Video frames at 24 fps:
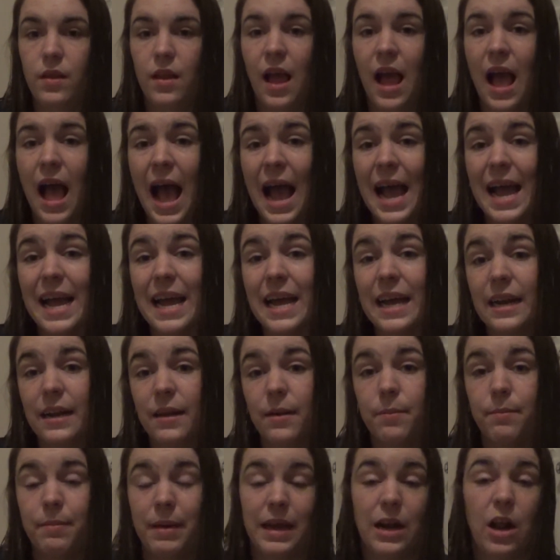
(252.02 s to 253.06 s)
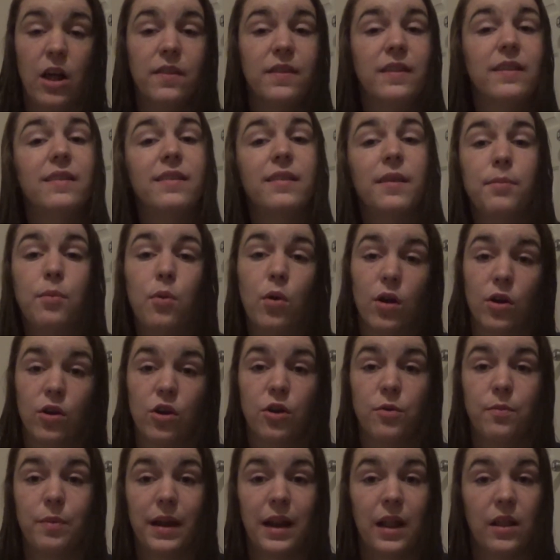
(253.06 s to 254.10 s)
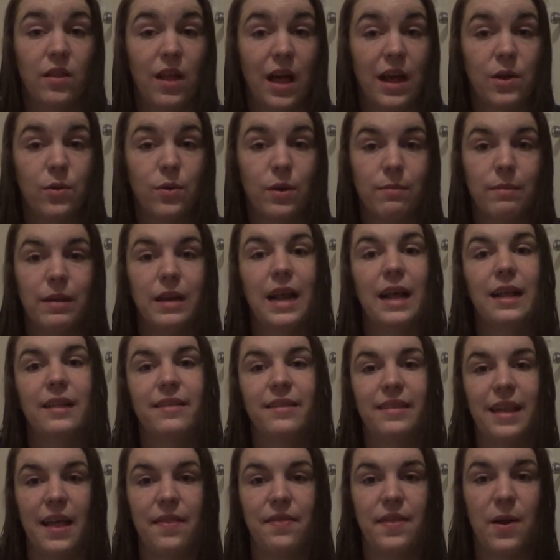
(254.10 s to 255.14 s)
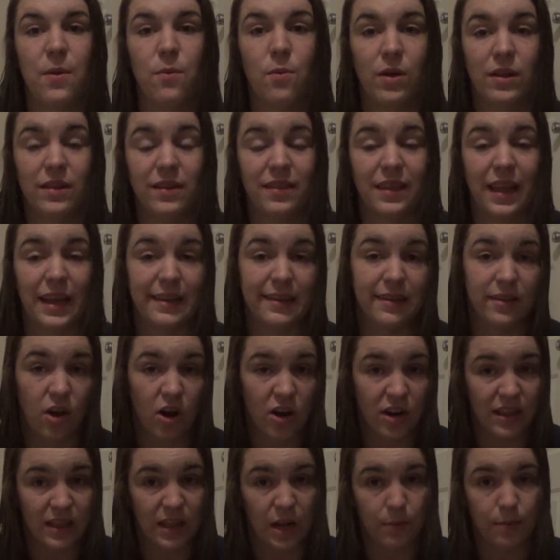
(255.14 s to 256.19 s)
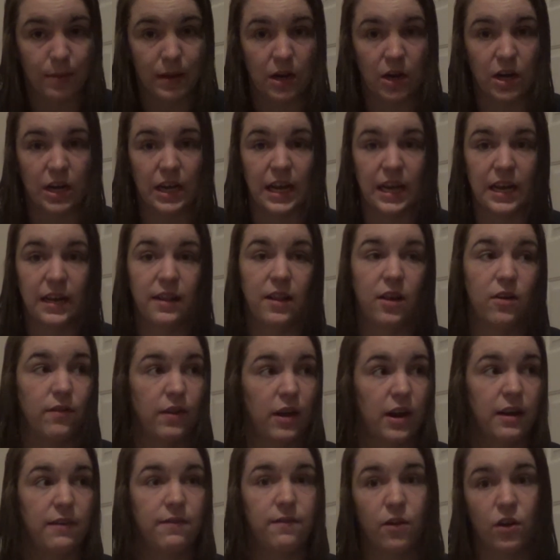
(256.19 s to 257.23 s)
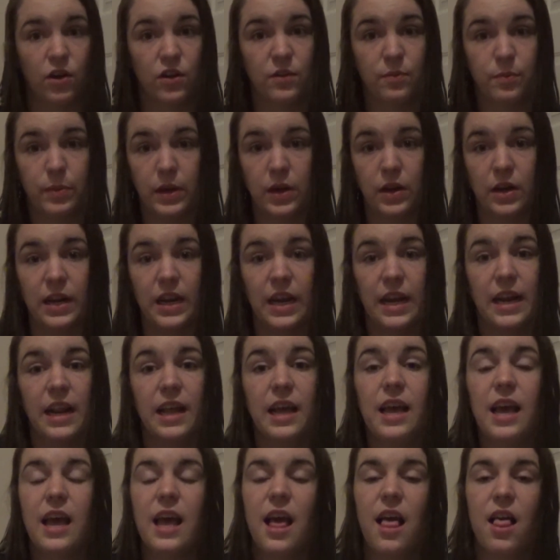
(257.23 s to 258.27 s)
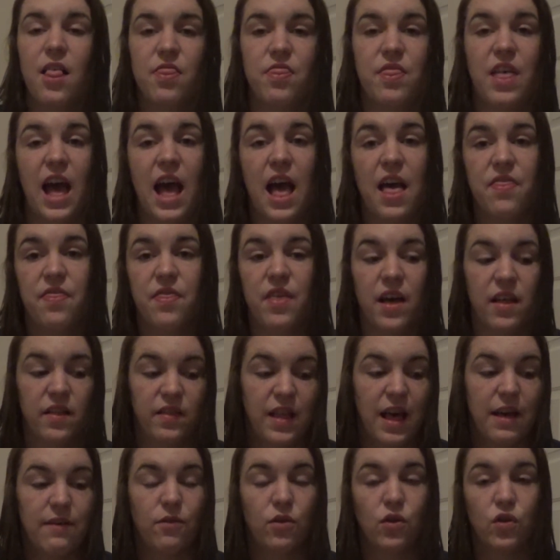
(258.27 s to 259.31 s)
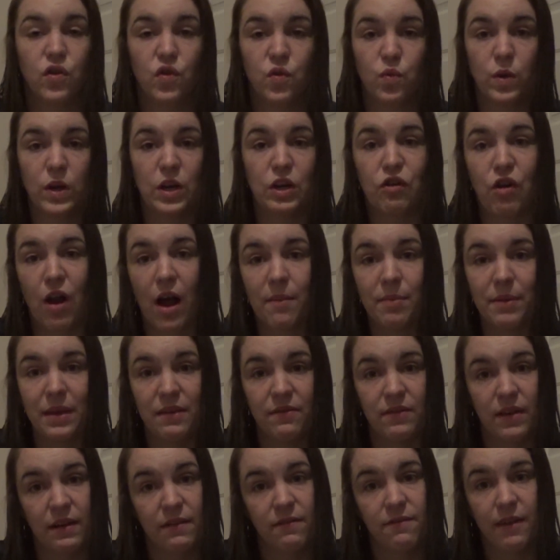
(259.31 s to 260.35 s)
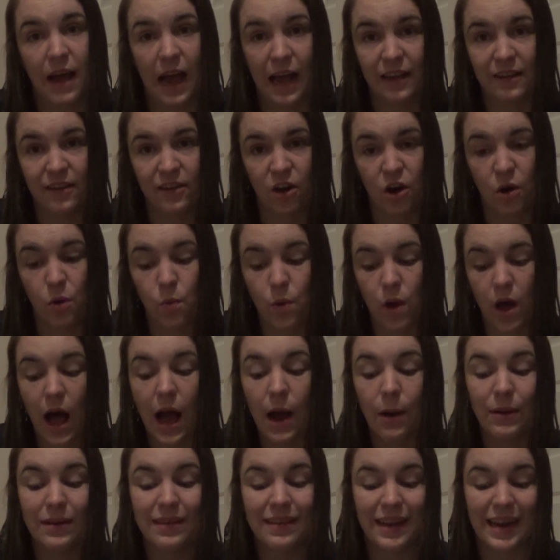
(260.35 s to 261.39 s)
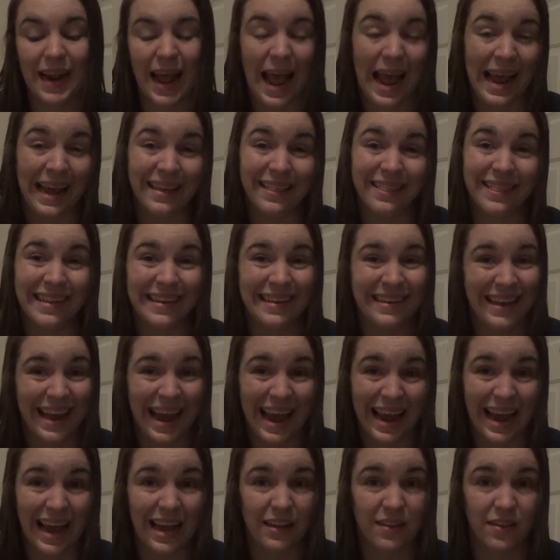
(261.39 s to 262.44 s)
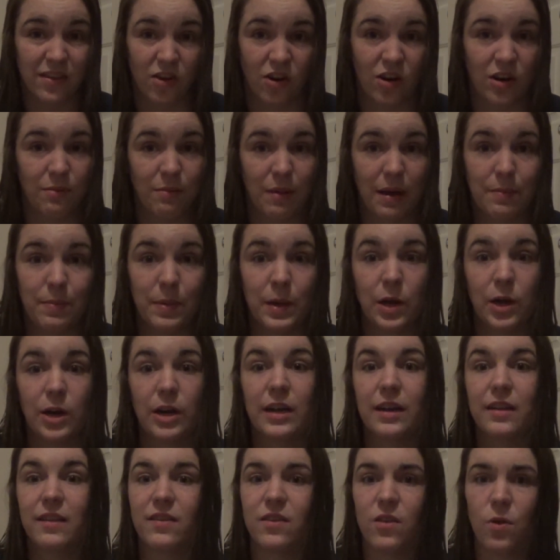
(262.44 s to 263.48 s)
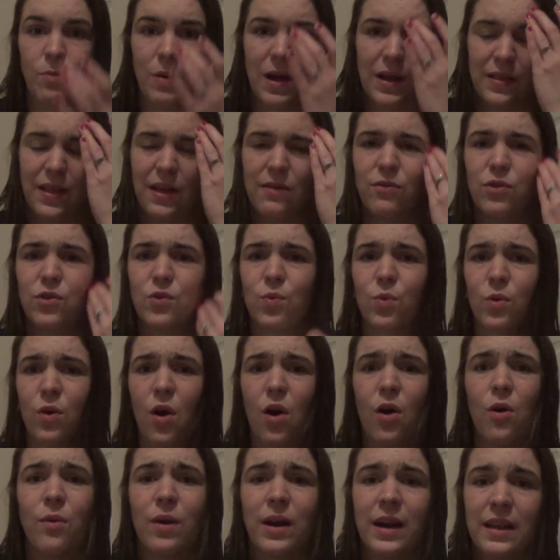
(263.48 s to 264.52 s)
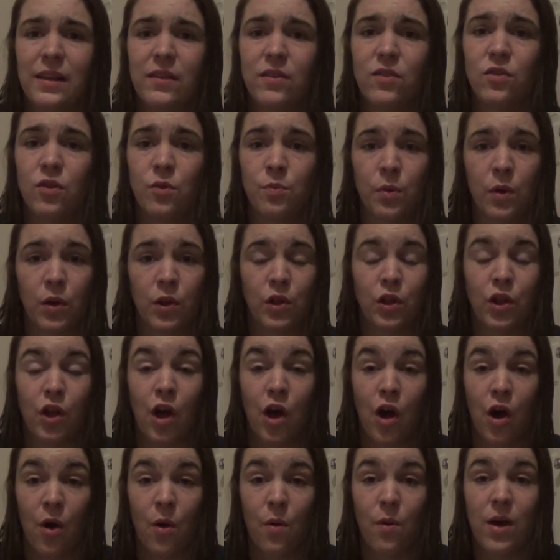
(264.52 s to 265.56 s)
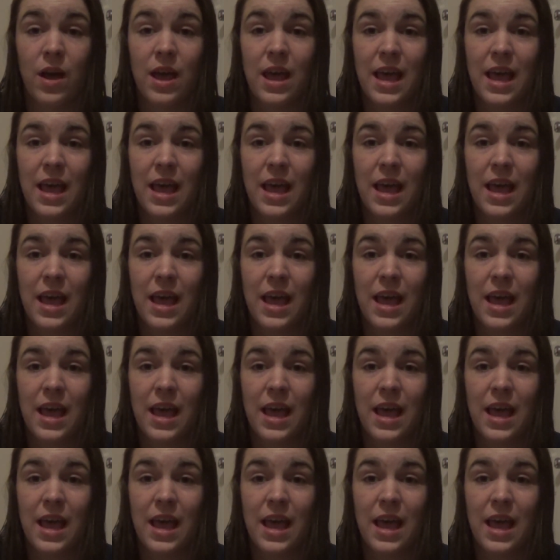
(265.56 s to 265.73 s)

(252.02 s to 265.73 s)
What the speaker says: I had been on this support group, and a lot of women had said that once they started their period, their very first period, that the levels would drop even faster. Well, I was an 8 the day I started my period, so my levels were already super low,